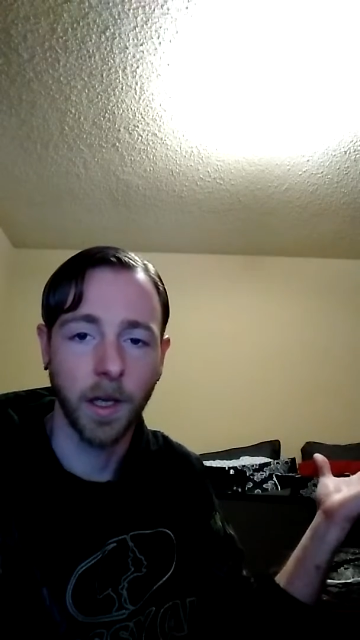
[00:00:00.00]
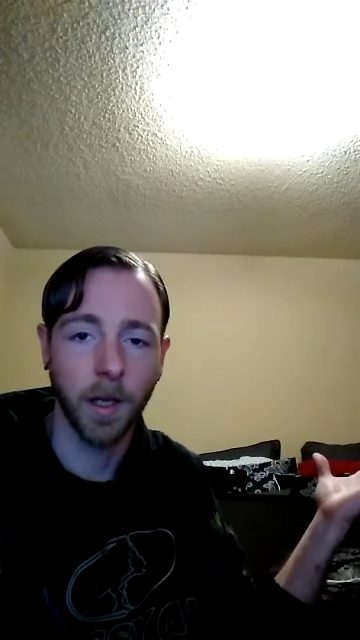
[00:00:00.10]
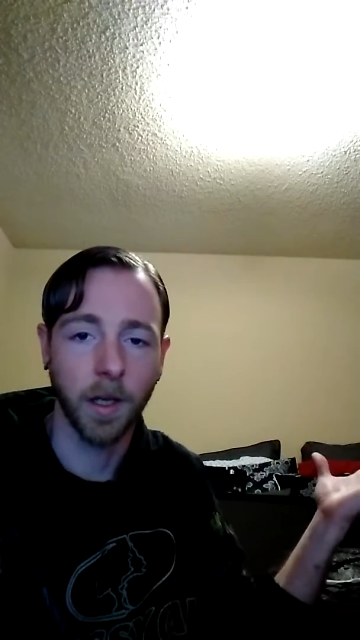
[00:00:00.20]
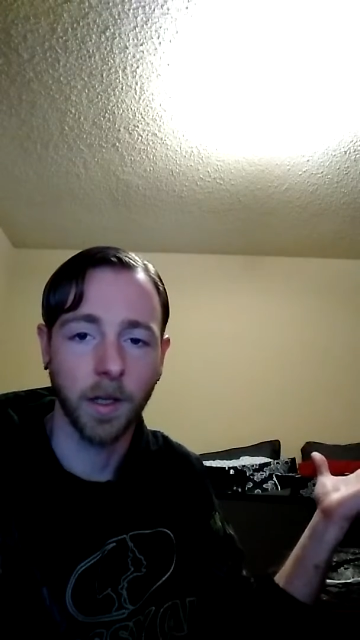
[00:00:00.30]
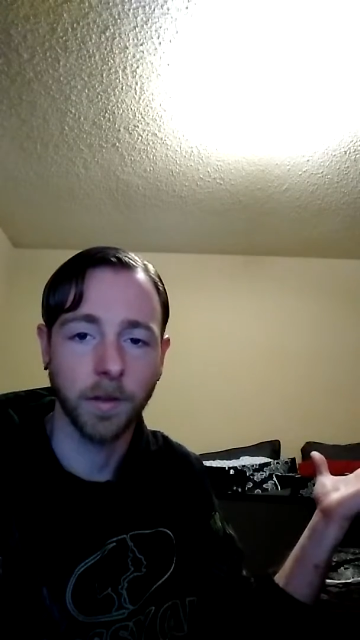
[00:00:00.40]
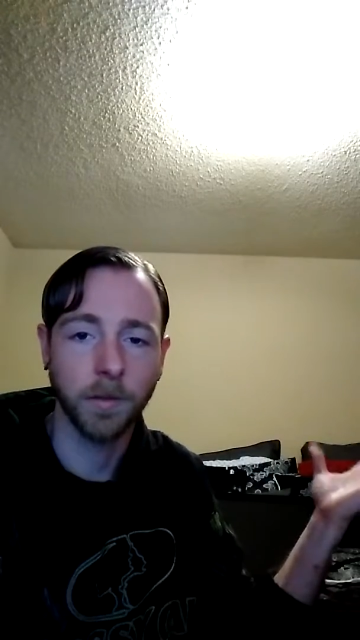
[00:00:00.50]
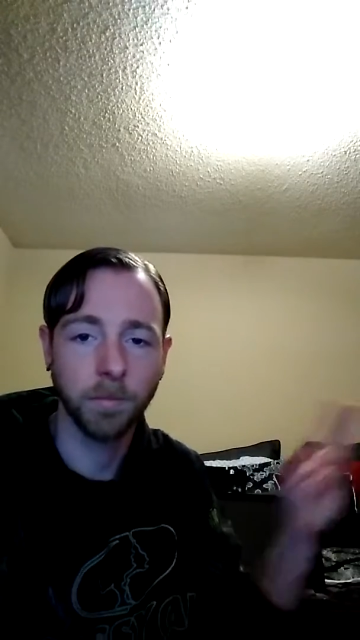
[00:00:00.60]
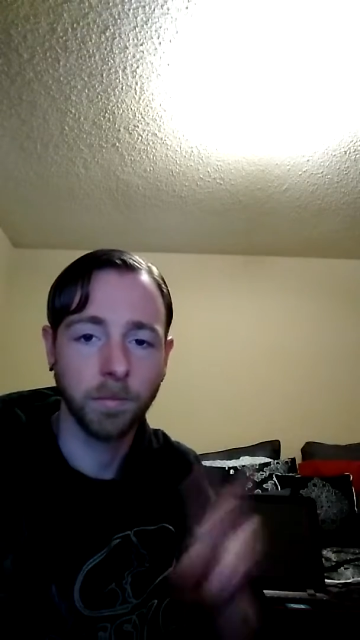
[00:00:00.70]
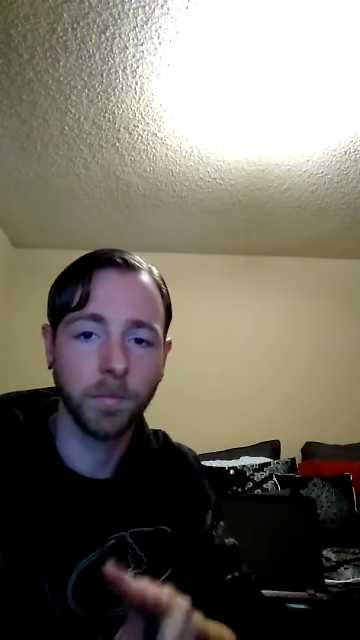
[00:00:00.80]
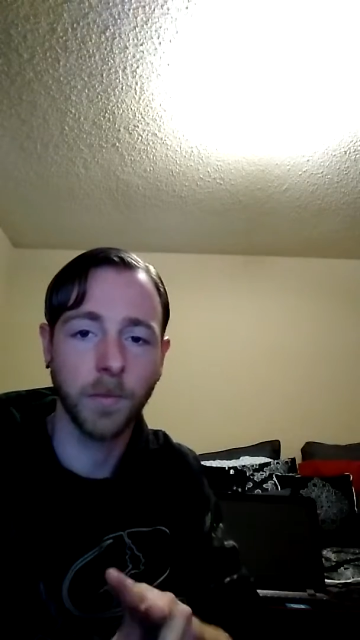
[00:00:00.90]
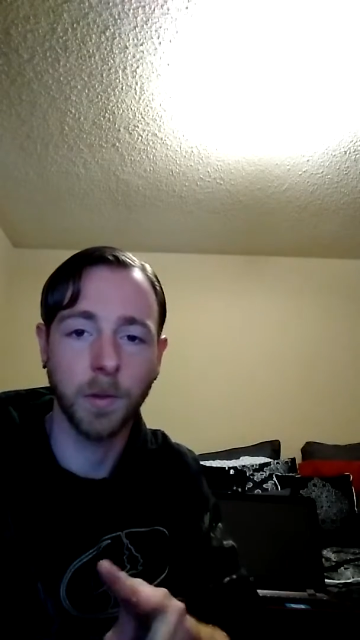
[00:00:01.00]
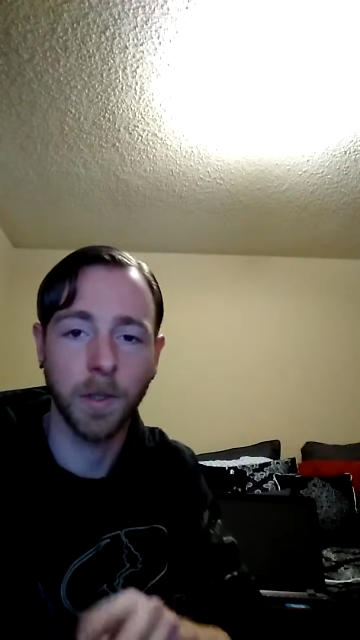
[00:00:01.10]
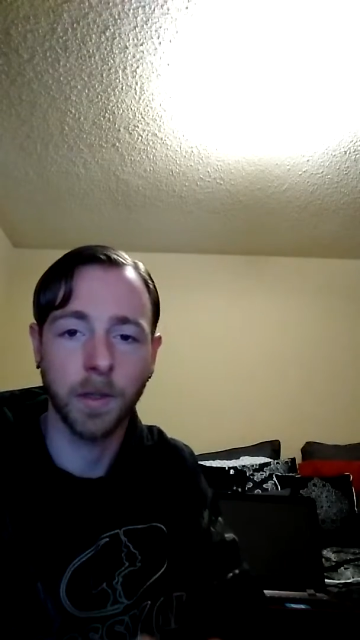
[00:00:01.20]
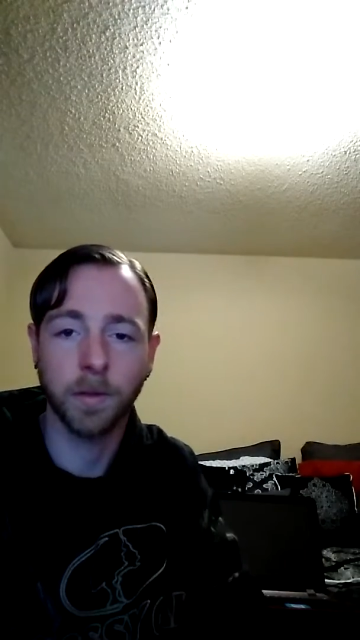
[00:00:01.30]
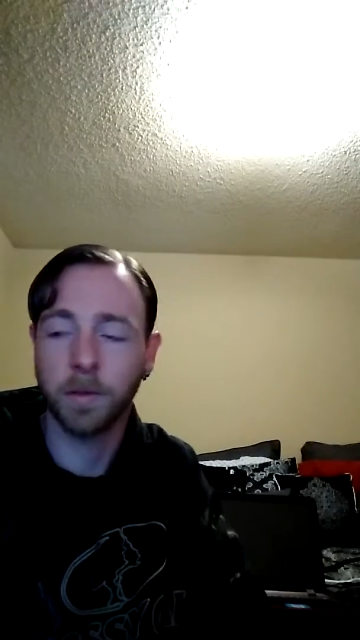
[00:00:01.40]
Uh, two
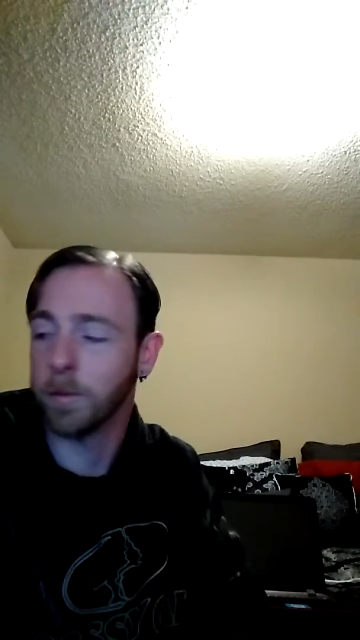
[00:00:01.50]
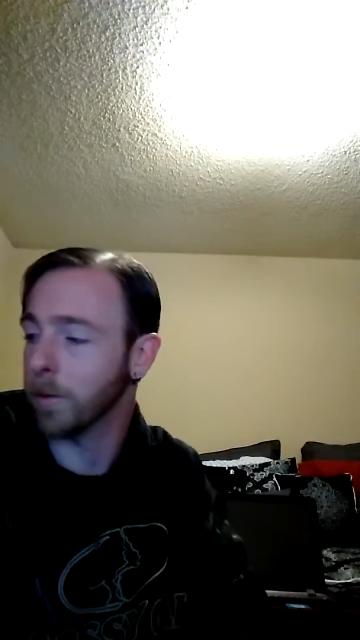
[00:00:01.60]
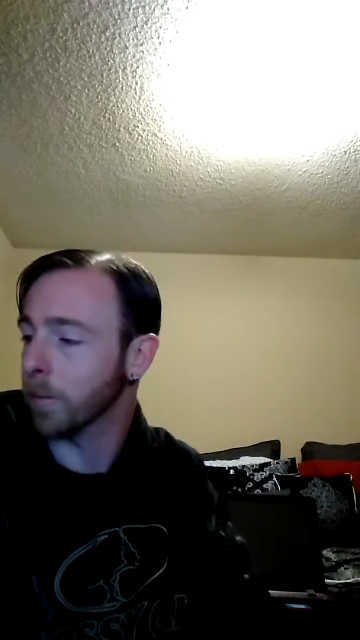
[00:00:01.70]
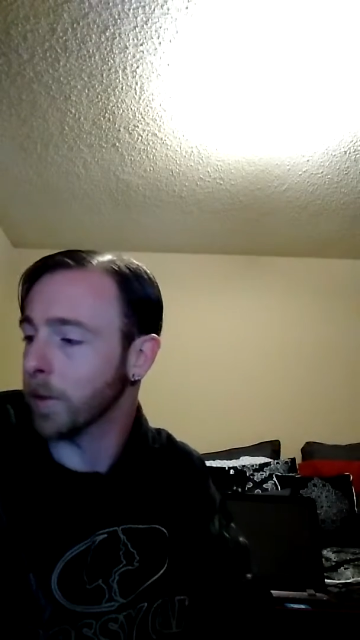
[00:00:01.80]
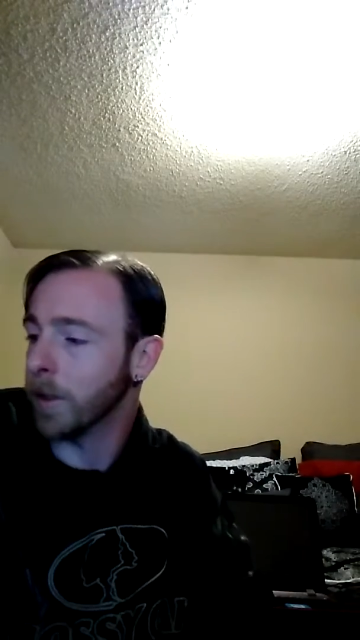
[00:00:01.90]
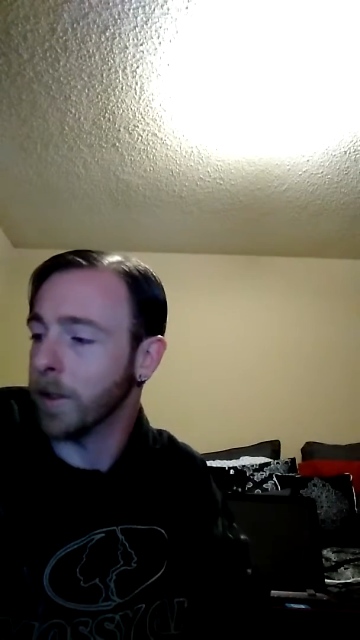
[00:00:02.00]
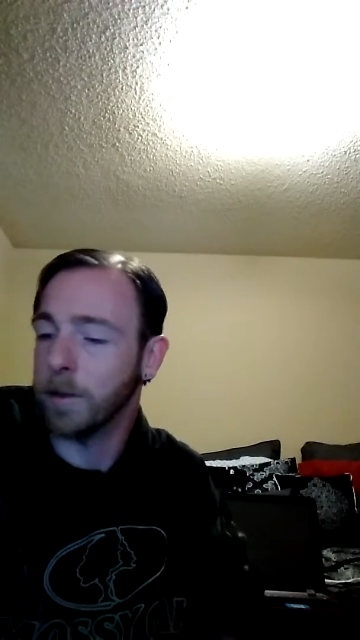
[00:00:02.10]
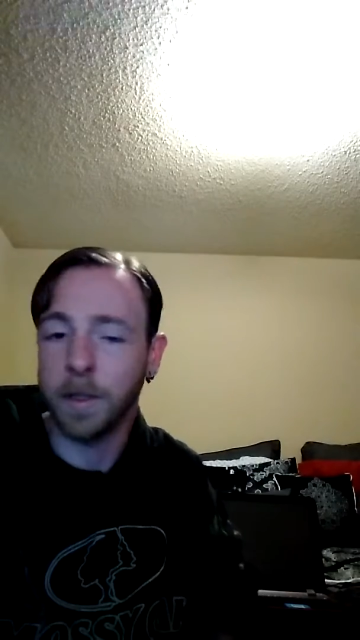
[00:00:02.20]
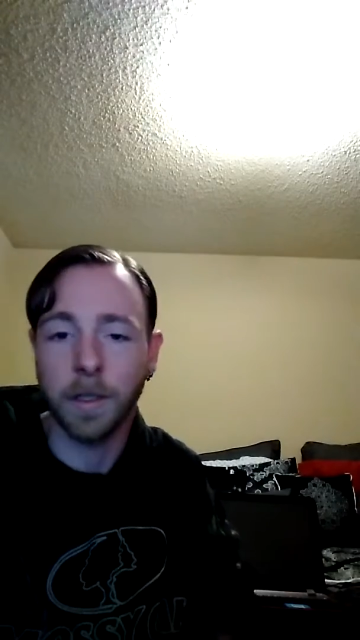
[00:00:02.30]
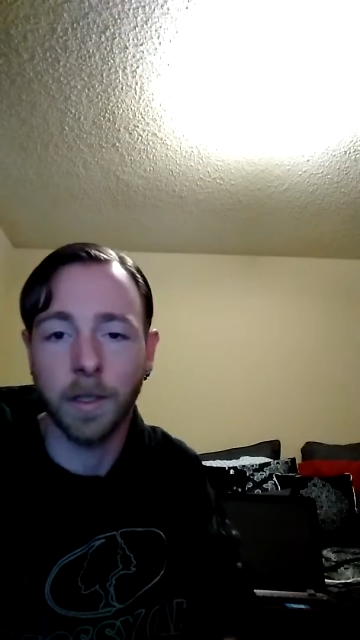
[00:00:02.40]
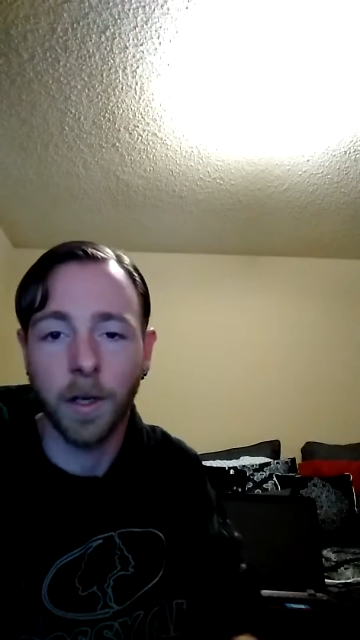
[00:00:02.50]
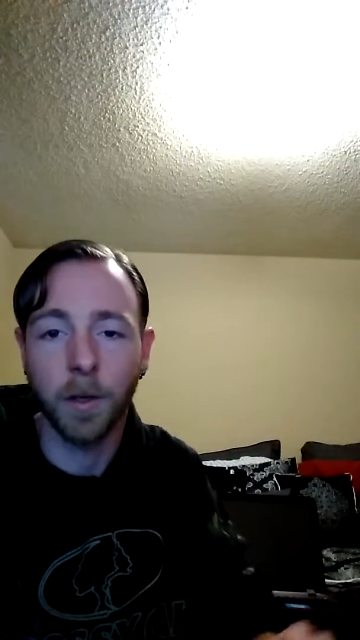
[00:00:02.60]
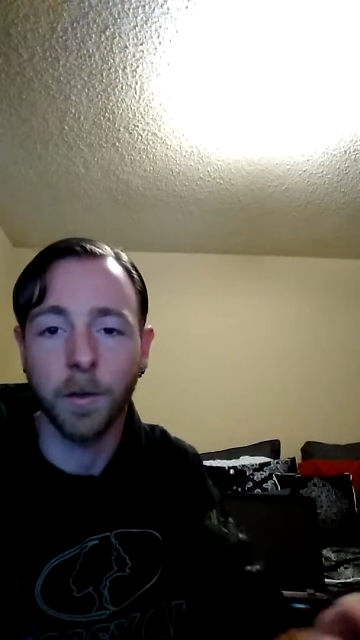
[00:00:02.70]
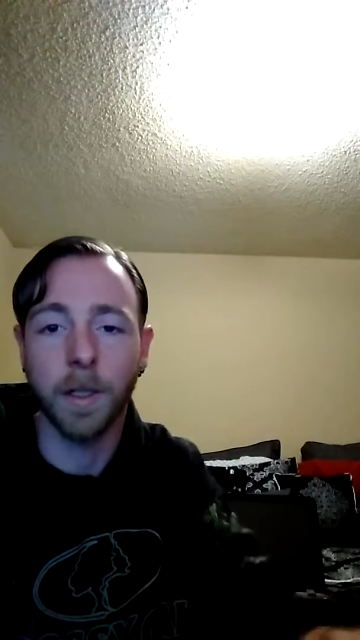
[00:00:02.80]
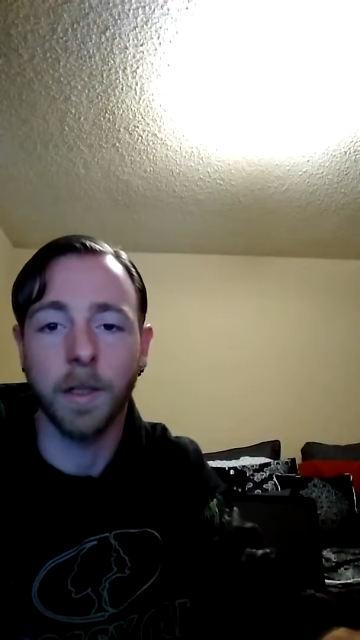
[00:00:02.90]
things, or one thing you'll need to
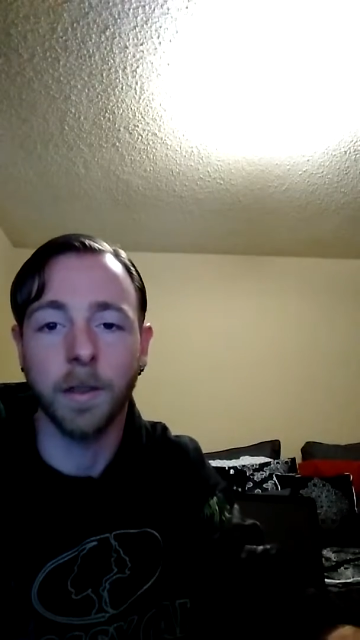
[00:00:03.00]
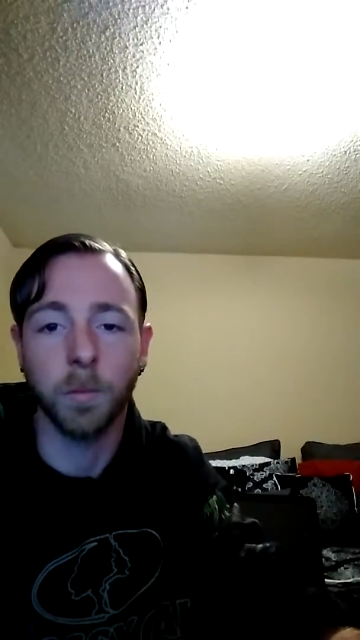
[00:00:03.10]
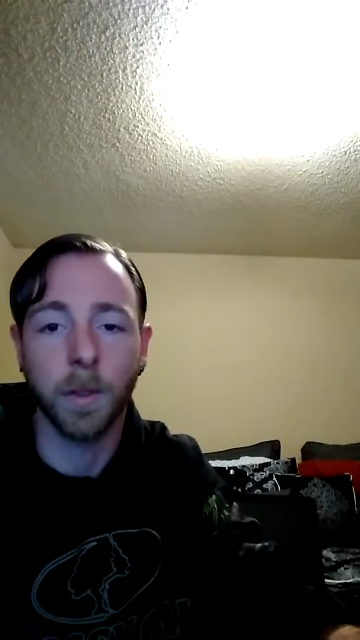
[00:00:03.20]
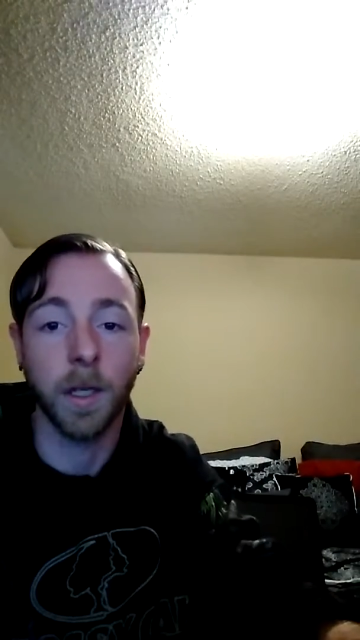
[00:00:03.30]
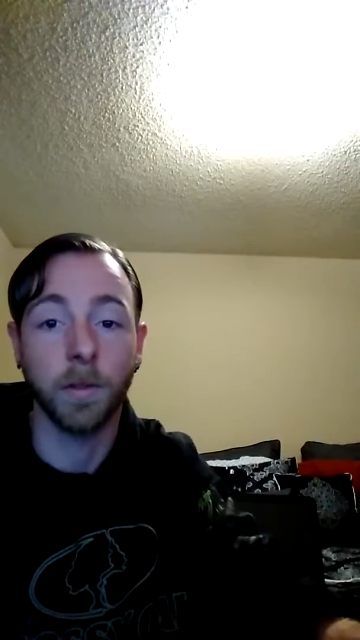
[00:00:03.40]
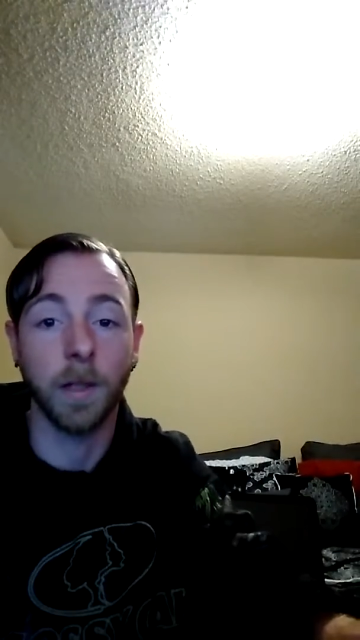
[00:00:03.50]
know is what kind